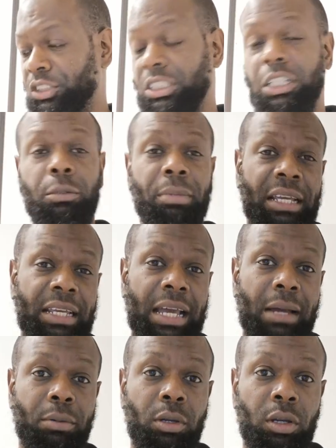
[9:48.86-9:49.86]
gender pay
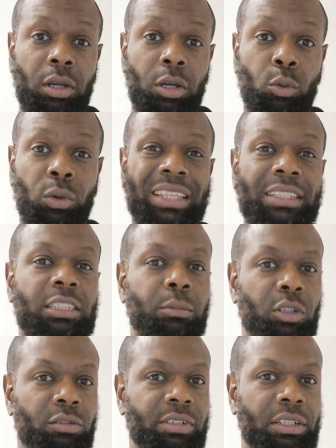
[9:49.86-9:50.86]
gap within
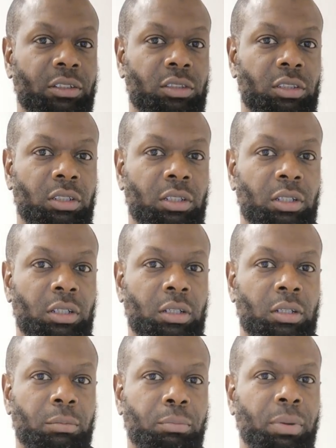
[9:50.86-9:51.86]
similar fields.
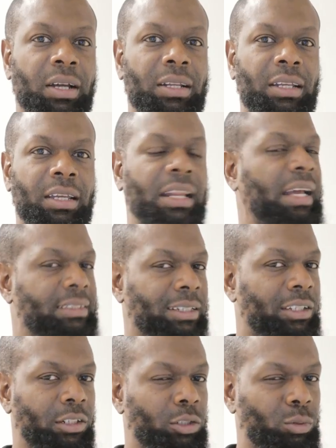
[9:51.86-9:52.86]
But it has
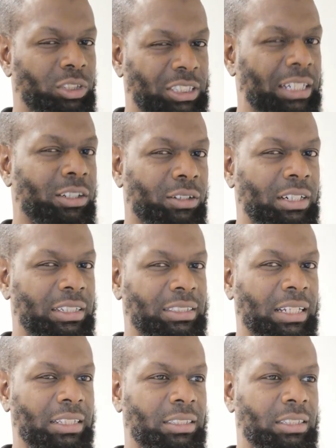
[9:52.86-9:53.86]
nothing to do with gender in the
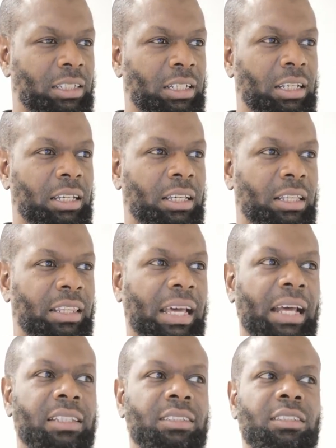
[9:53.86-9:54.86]
sense
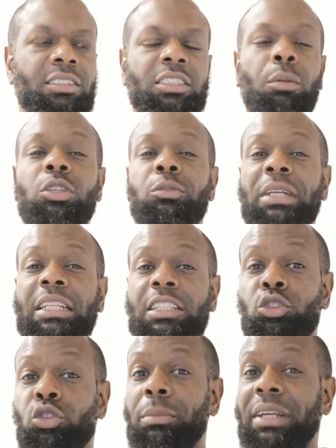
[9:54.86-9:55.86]
that someone's being
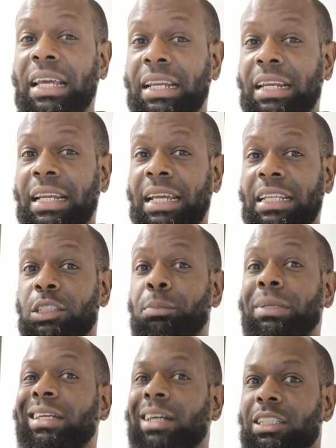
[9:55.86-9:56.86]
discriminated
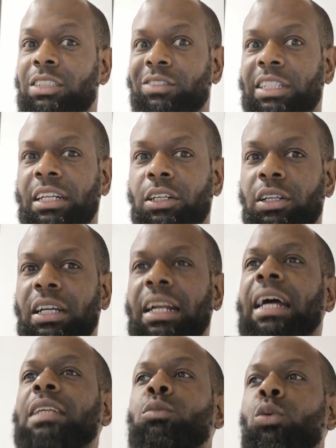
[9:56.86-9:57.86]
against because of gender. It
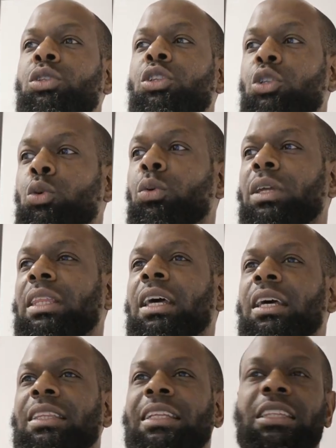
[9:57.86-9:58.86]
has more to do with
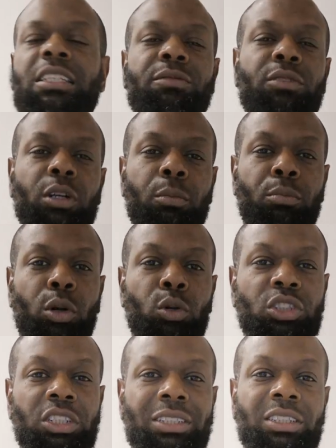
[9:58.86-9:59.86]
the different
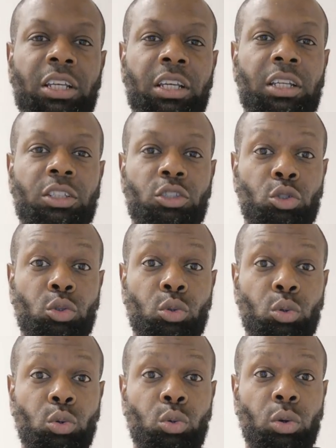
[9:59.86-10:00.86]
approaches
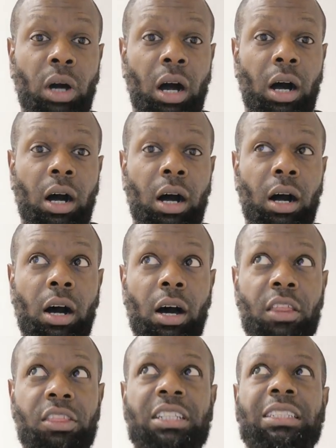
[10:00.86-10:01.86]
to
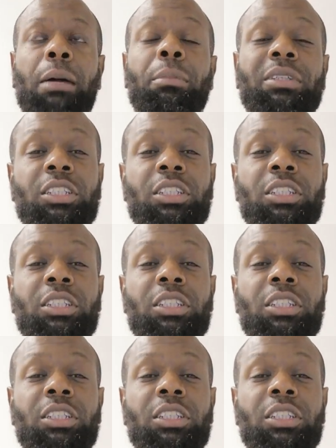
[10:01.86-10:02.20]
these type of